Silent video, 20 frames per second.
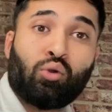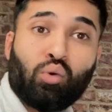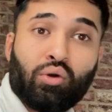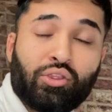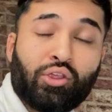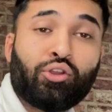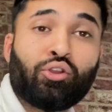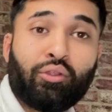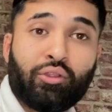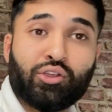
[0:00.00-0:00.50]
with
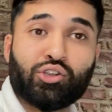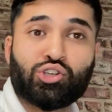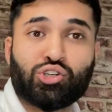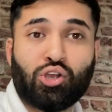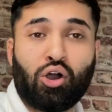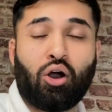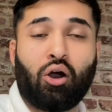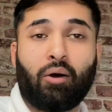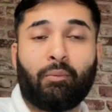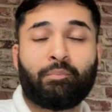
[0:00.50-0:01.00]
another
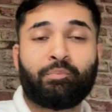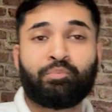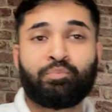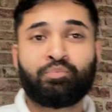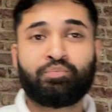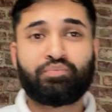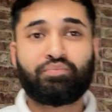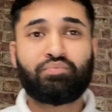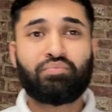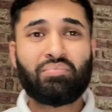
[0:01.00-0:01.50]
shot.
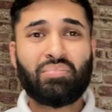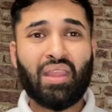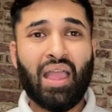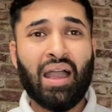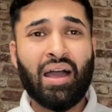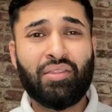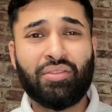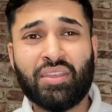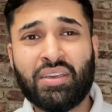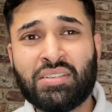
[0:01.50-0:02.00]

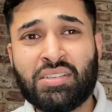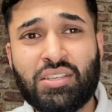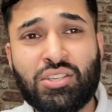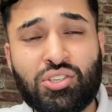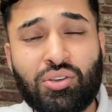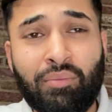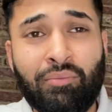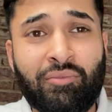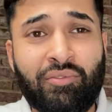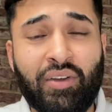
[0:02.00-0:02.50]
And this is
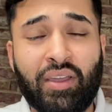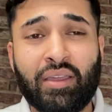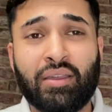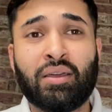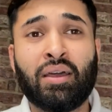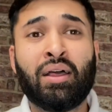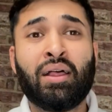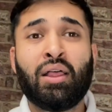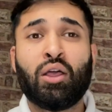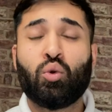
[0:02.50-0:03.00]
something
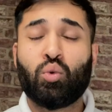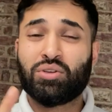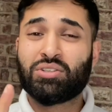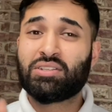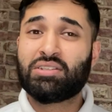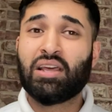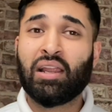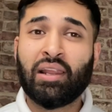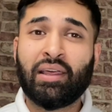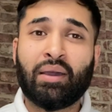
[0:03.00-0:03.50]
which
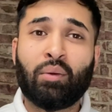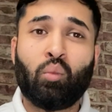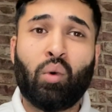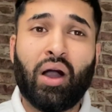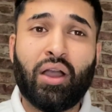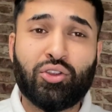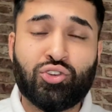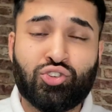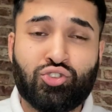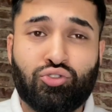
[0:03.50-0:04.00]
Dillian
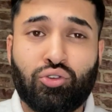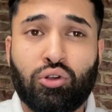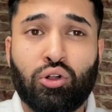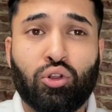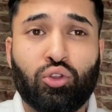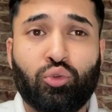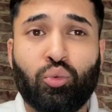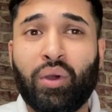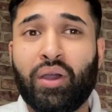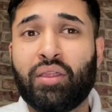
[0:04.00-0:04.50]
Whyte
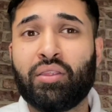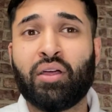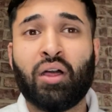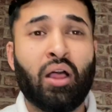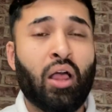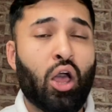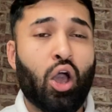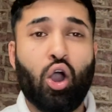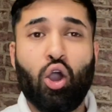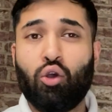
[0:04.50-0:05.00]
struggled with
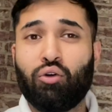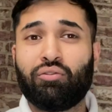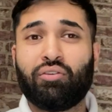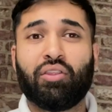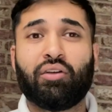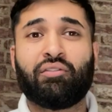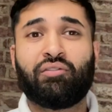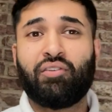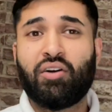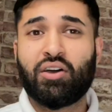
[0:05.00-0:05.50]
over
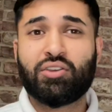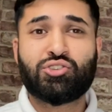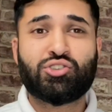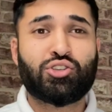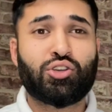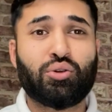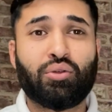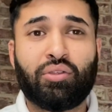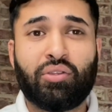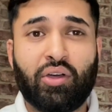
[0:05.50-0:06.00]
the first
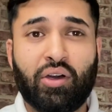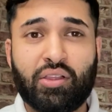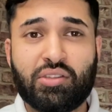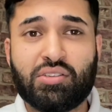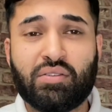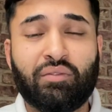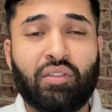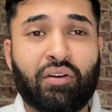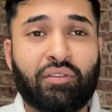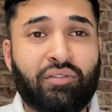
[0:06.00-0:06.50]
2/3
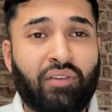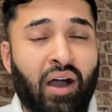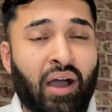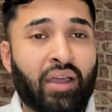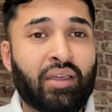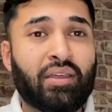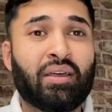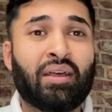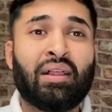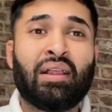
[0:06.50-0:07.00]
of the
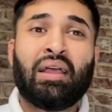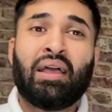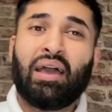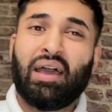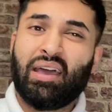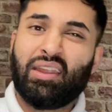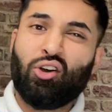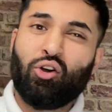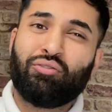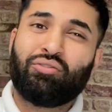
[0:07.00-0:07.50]
fight.
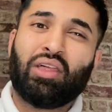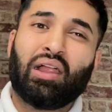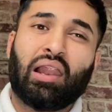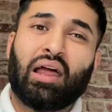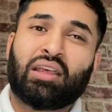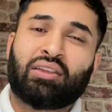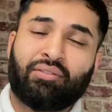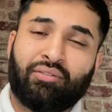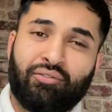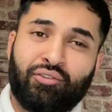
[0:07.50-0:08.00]
And over the
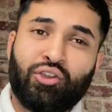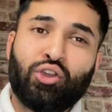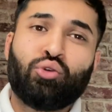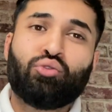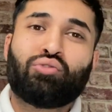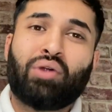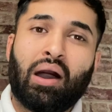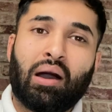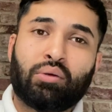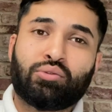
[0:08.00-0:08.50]
last few
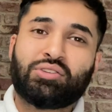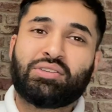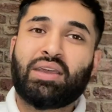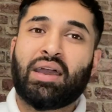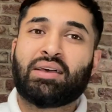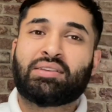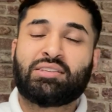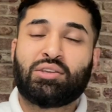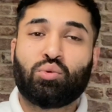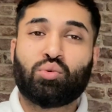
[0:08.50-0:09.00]
rounds,
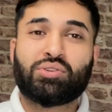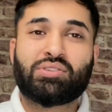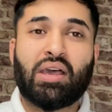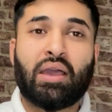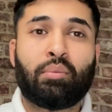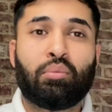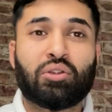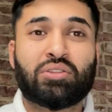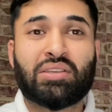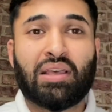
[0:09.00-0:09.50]
yes, he was
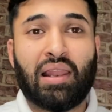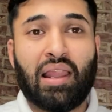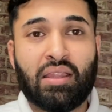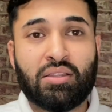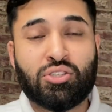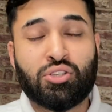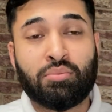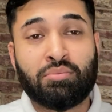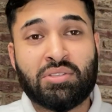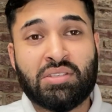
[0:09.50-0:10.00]
able to
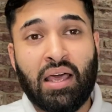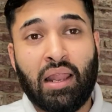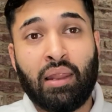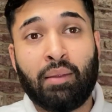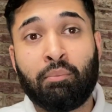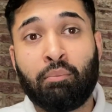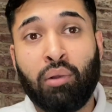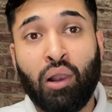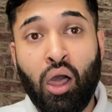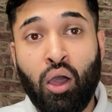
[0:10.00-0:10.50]
land some
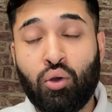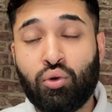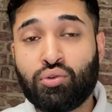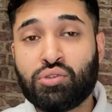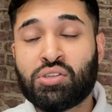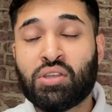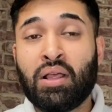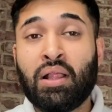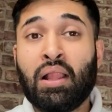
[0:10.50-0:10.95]
telling blows,